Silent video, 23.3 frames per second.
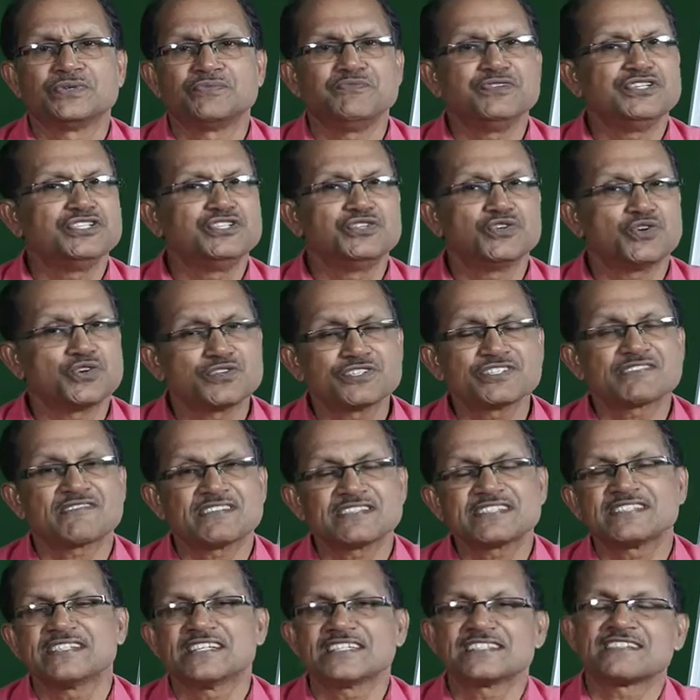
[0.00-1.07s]
we do not
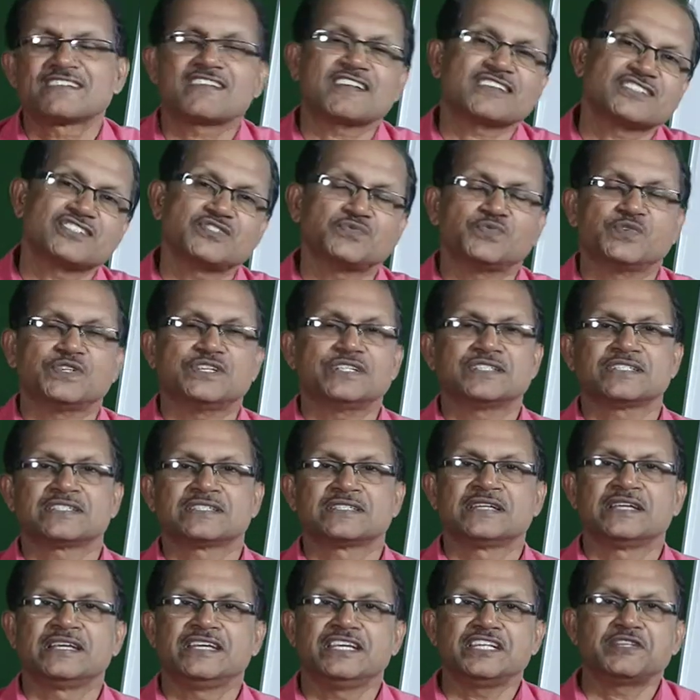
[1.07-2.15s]
stress the structure words.
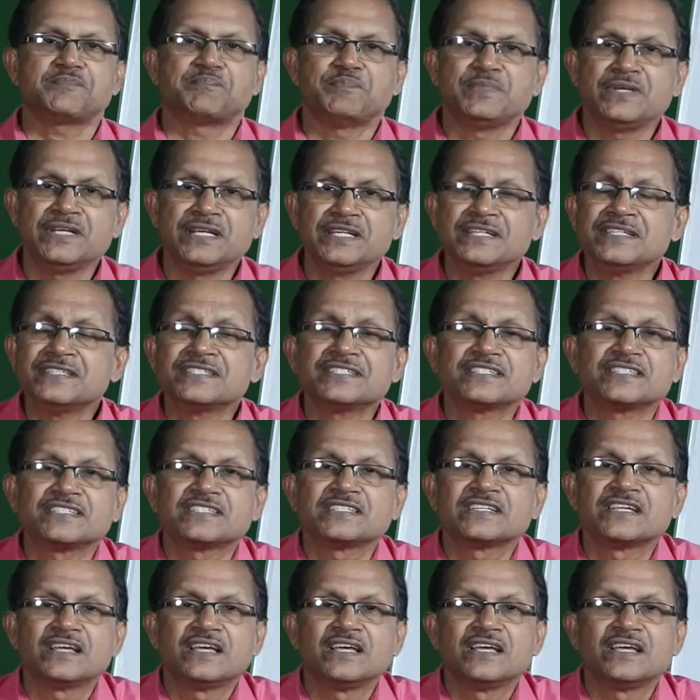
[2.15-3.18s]
It means